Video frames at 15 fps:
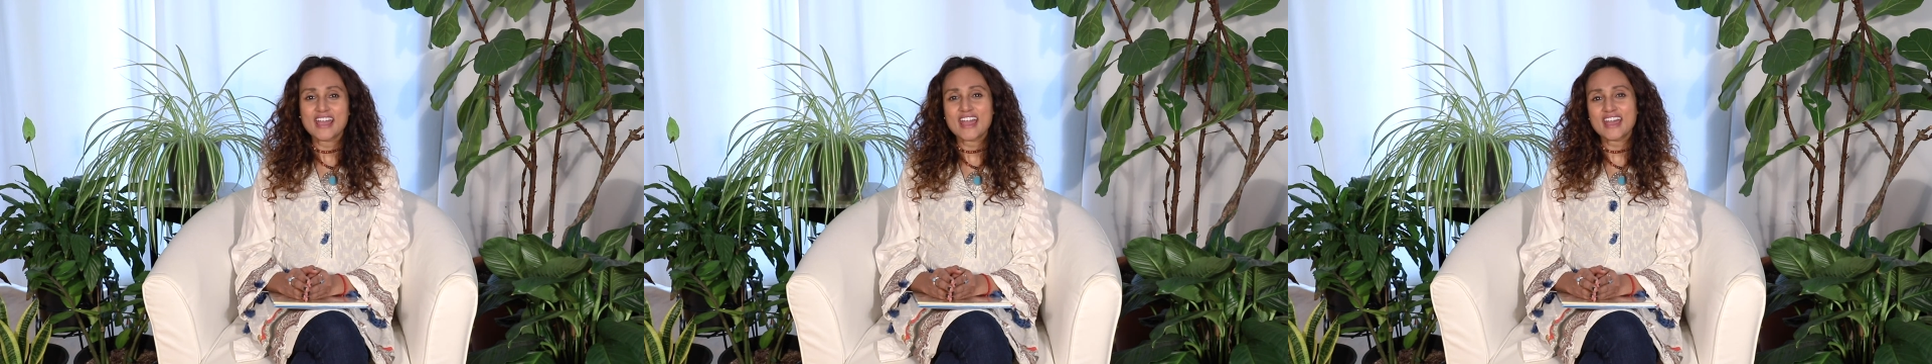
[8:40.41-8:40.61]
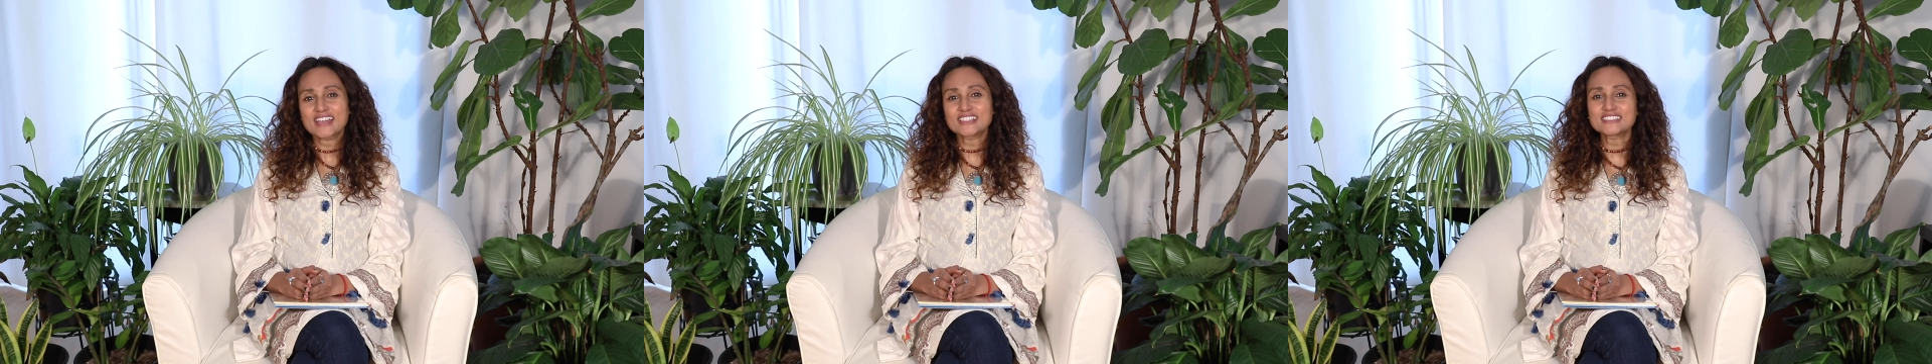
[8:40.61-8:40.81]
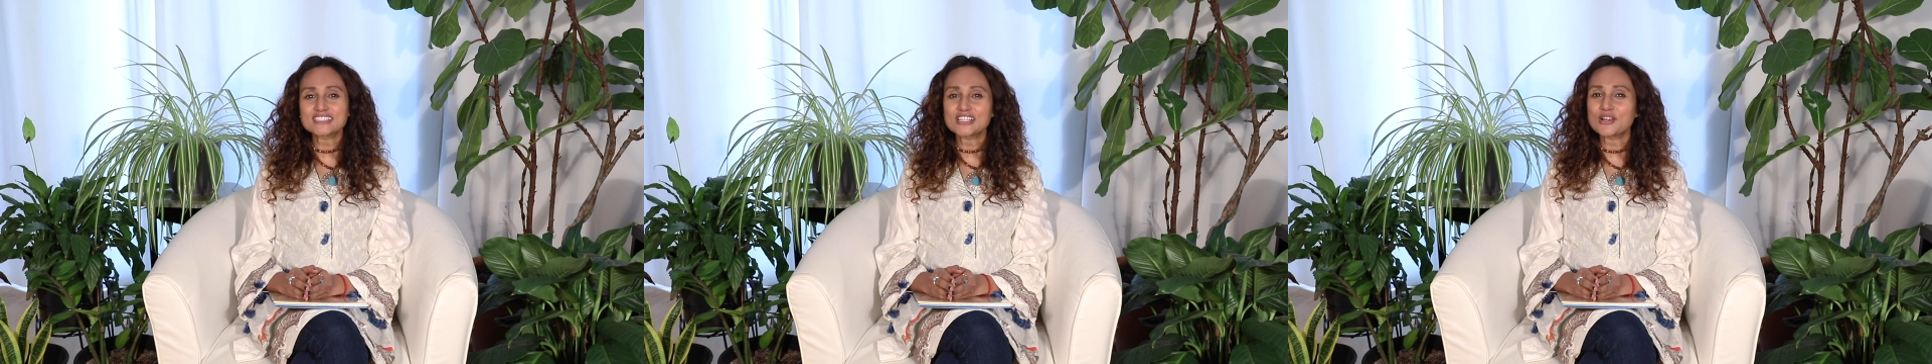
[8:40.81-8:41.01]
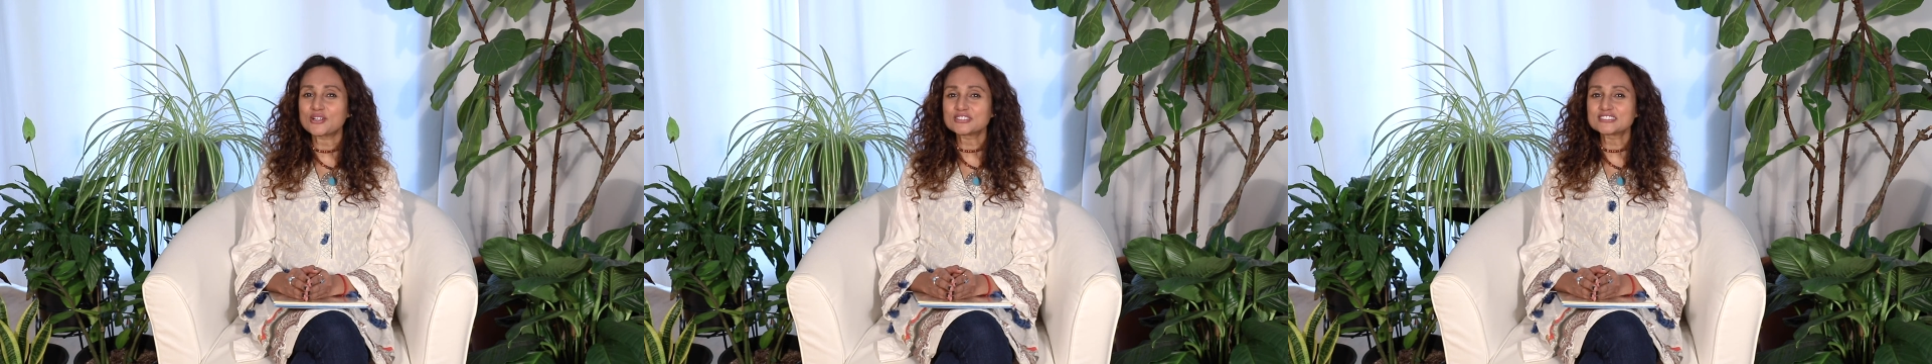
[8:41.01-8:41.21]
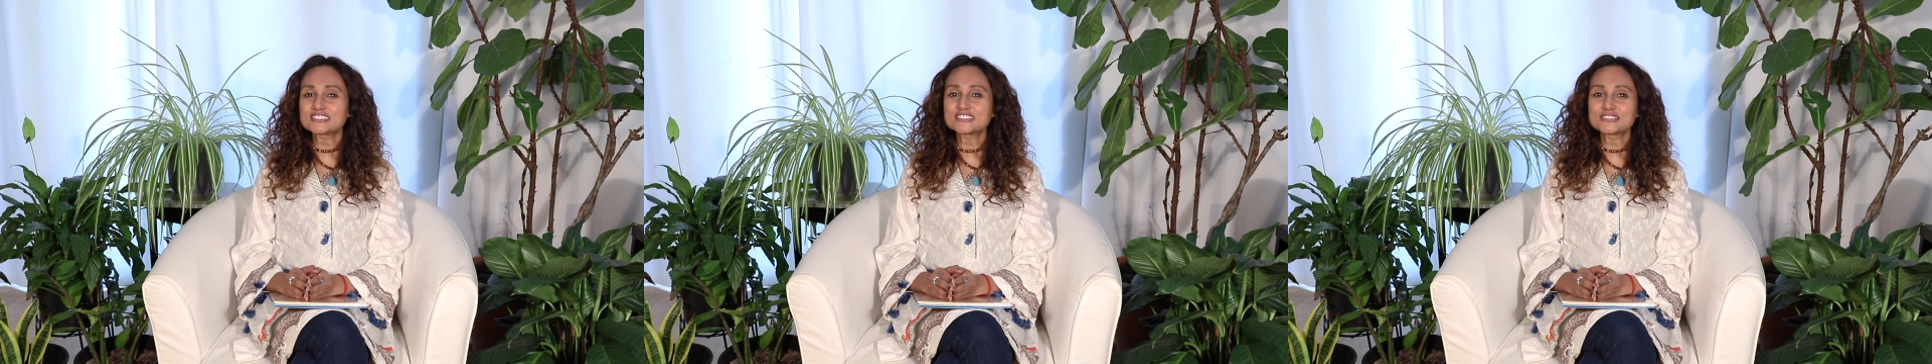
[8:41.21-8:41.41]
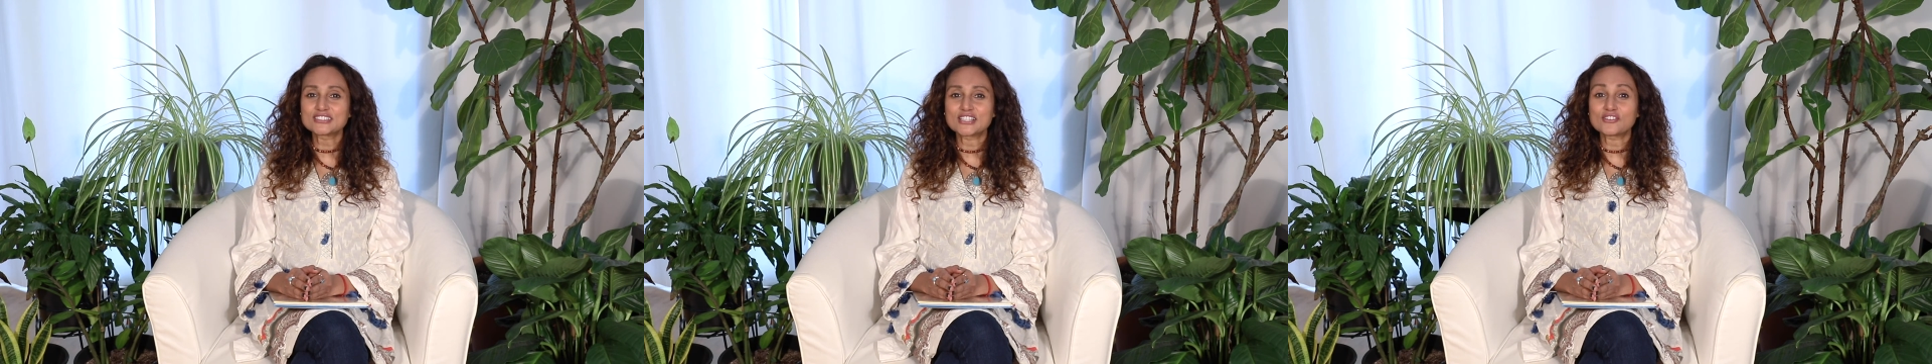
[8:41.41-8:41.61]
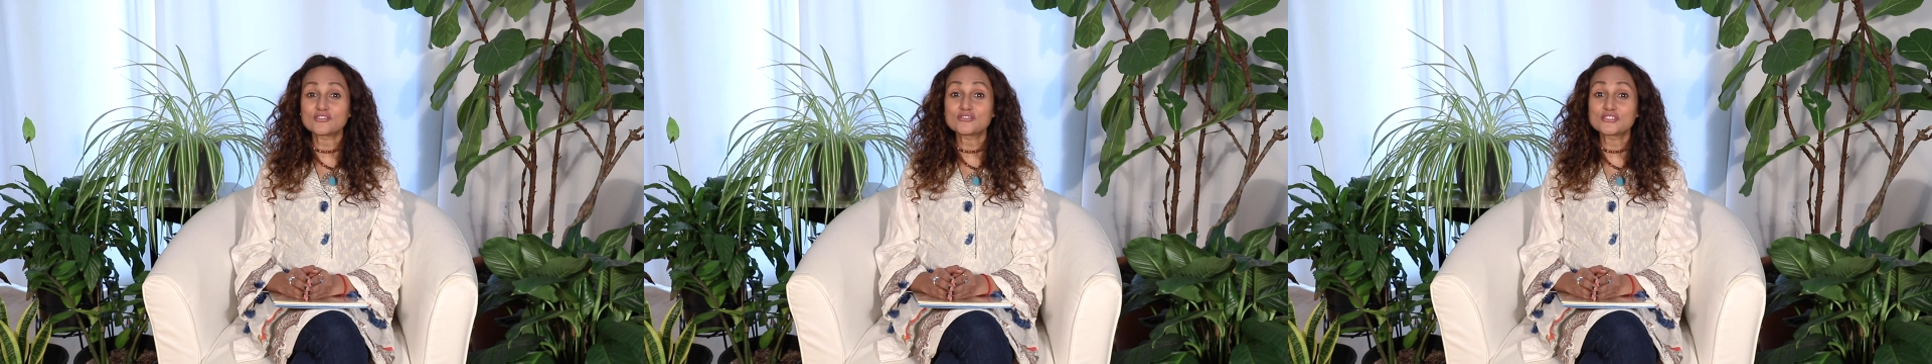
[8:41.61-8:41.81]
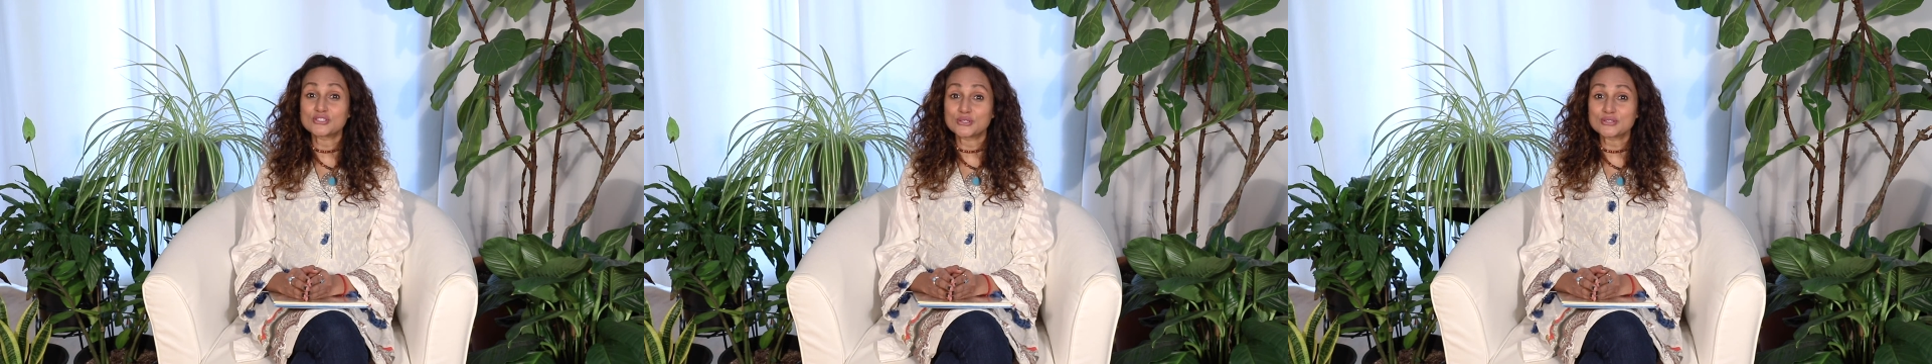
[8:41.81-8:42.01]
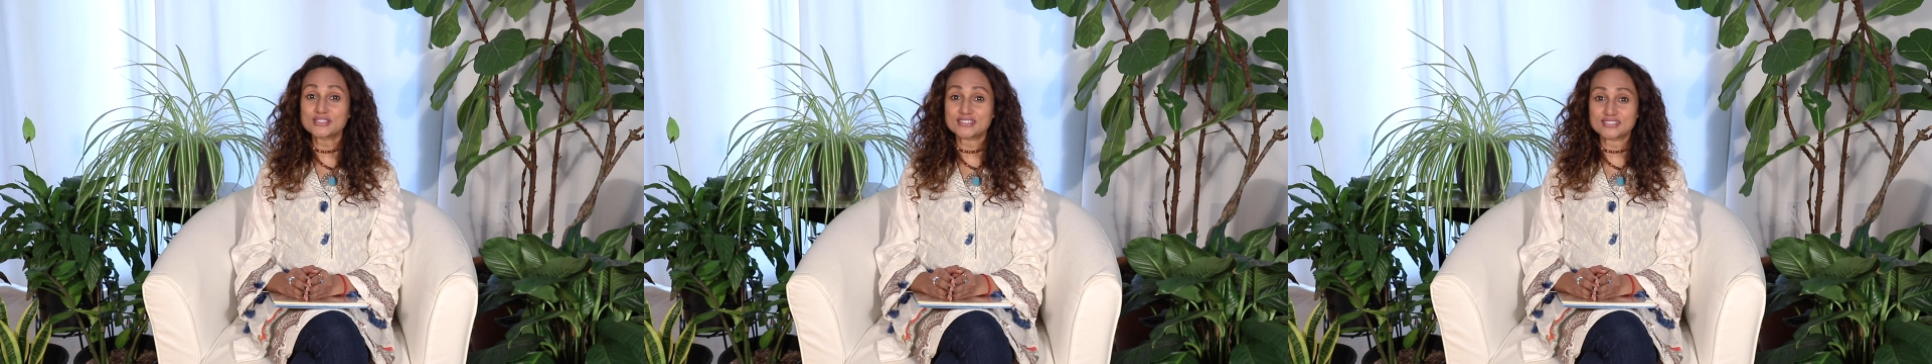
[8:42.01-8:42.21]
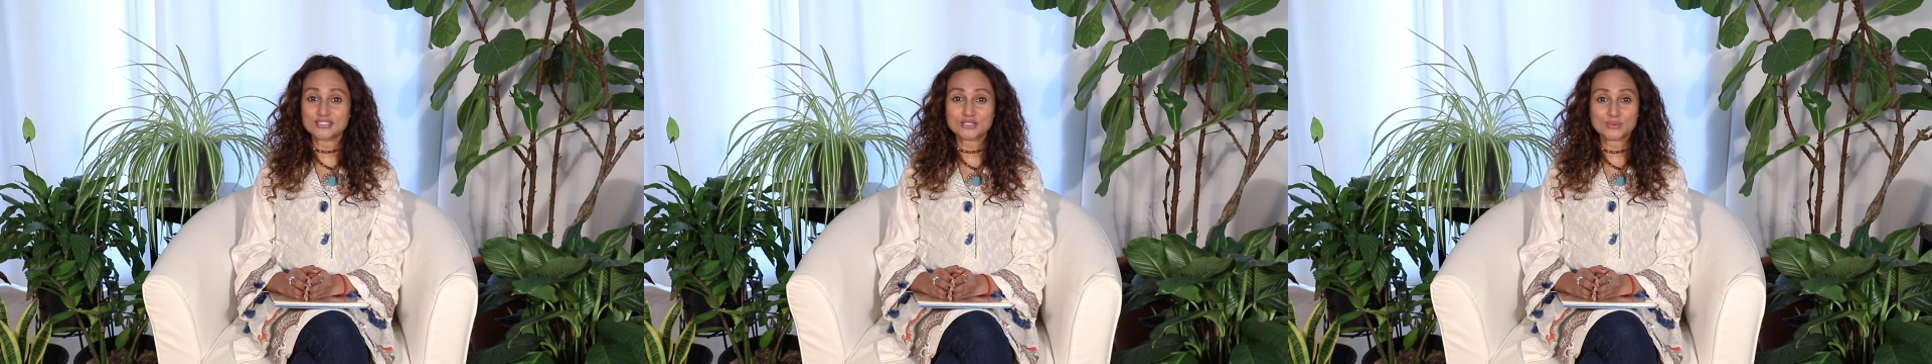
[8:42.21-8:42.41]
And I also love
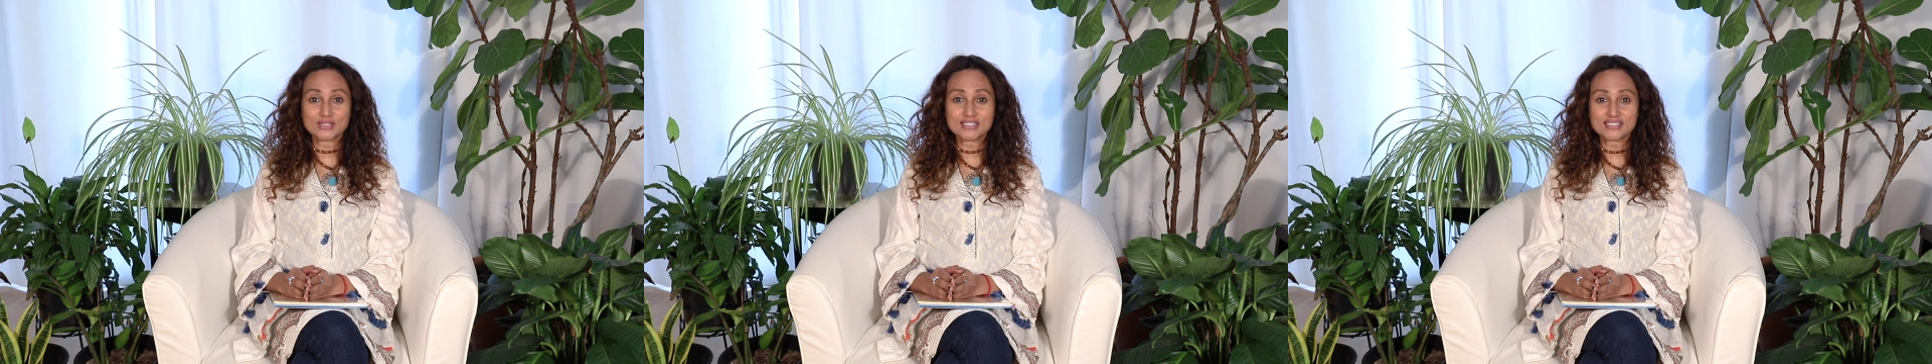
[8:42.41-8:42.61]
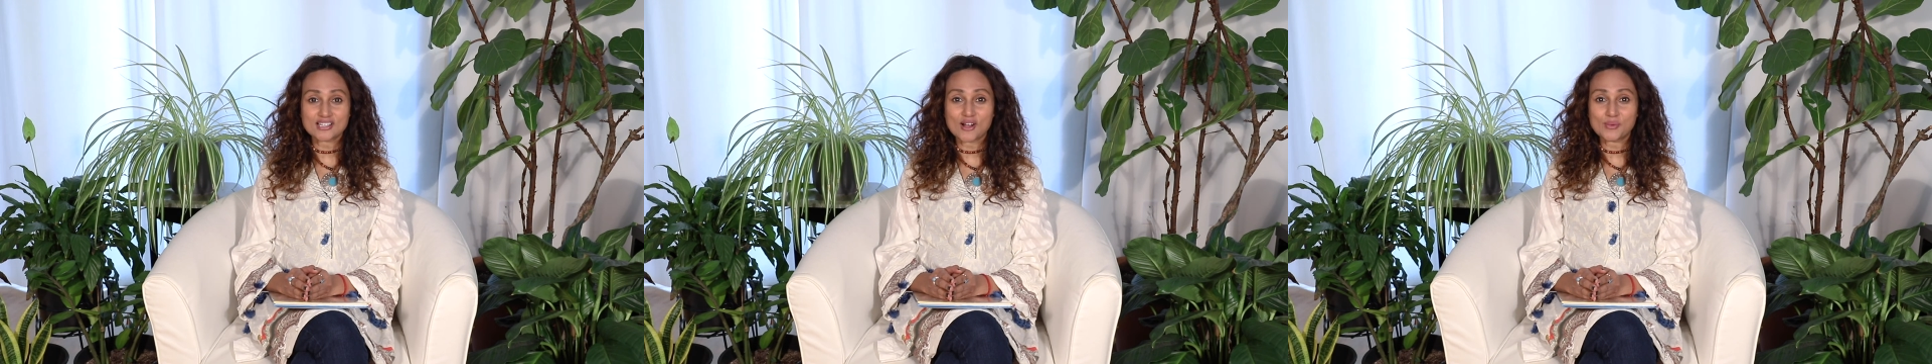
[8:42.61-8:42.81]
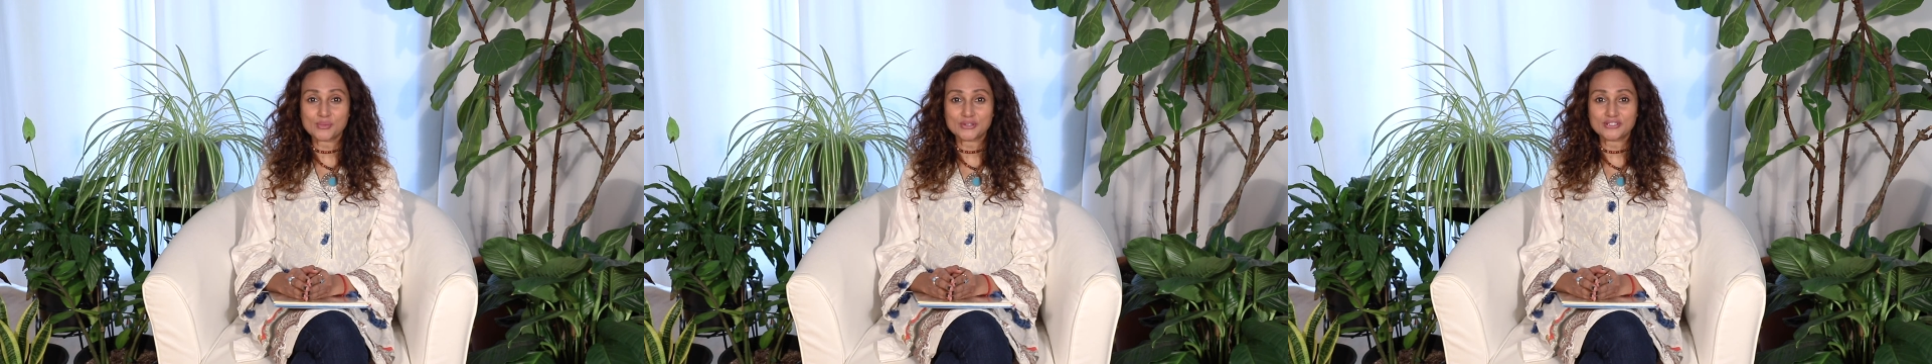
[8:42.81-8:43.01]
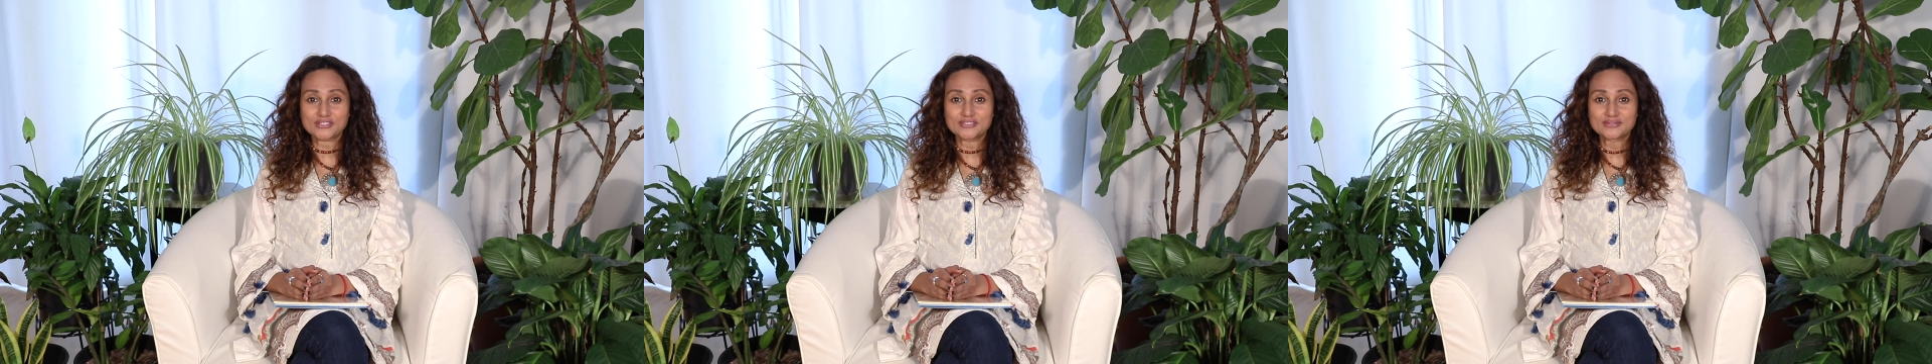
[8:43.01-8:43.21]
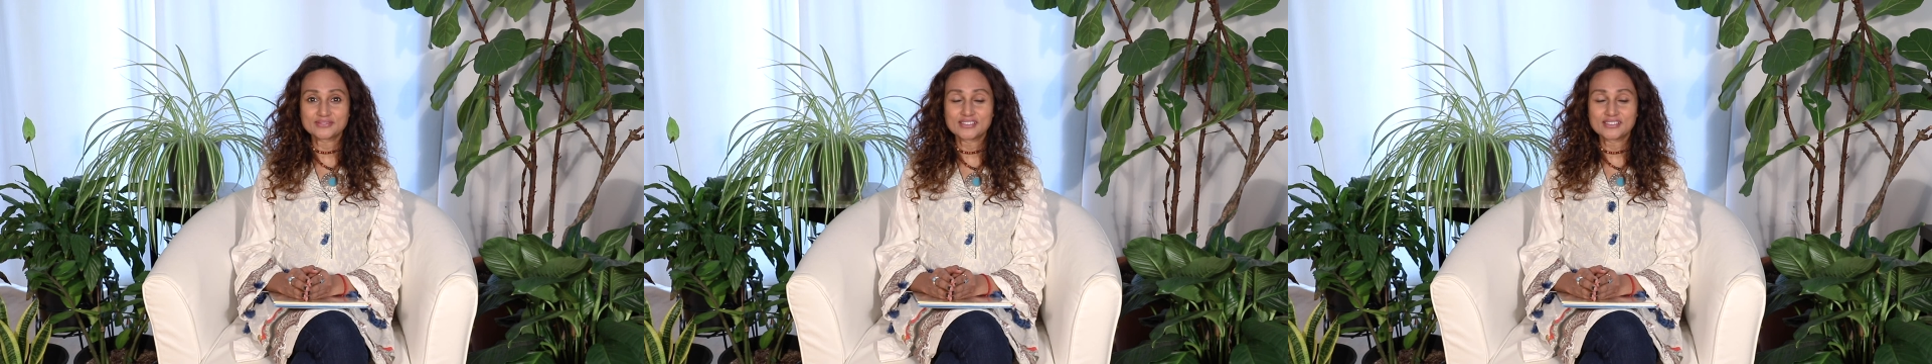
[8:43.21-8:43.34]
dosas with sambar.